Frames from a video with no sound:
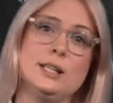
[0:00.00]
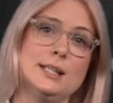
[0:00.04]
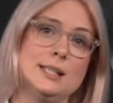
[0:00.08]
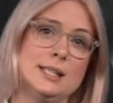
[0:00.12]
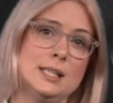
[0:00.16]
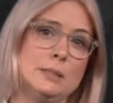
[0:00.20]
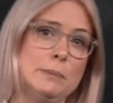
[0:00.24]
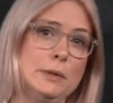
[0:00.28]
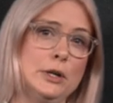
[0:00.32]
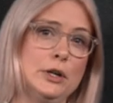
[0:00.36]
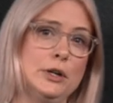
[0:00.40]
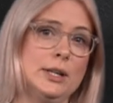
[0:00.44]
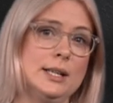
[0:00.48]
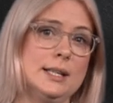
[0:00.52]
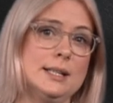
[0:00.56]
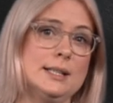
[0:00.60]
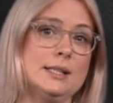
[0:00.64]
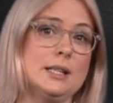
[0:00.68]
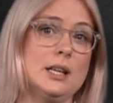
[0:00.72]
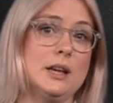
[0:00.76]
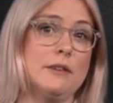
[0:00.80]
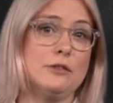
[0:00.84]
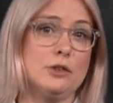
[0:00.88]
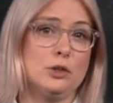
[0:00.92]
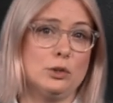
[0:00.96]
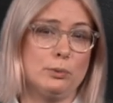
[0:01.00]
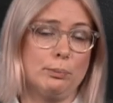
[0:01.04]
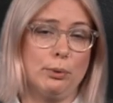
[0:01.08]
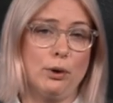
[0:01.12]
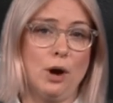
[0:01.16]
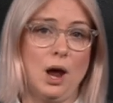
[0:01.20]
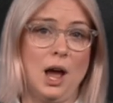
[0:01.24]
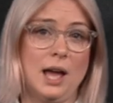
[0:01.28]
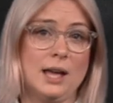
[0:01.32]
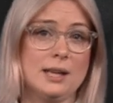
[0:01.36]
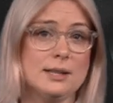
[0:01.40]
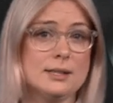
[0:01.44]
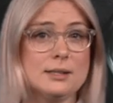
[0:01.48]
experience of
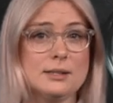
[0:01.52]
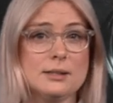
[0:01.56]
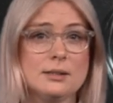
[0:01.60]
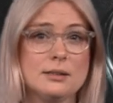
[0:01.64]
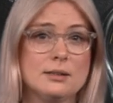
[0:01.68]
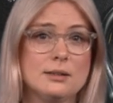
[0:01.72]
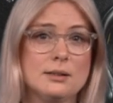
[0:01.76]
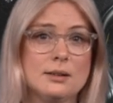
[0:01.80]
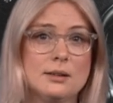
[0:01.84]
surprise.